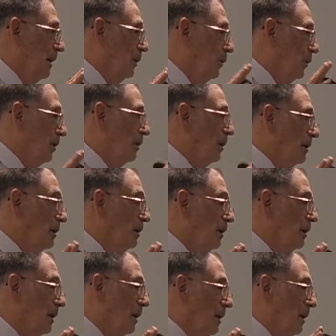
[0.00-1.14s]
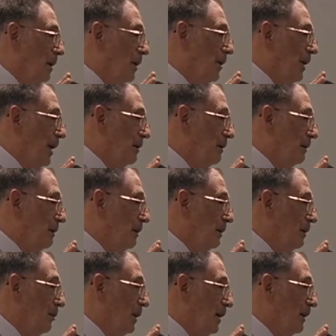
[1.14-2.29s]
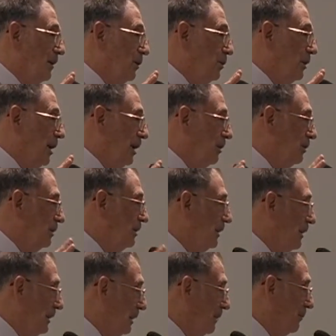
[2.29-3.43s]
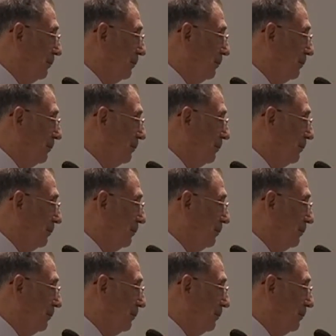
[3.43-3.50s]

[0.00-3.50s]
a world that where you cannot deal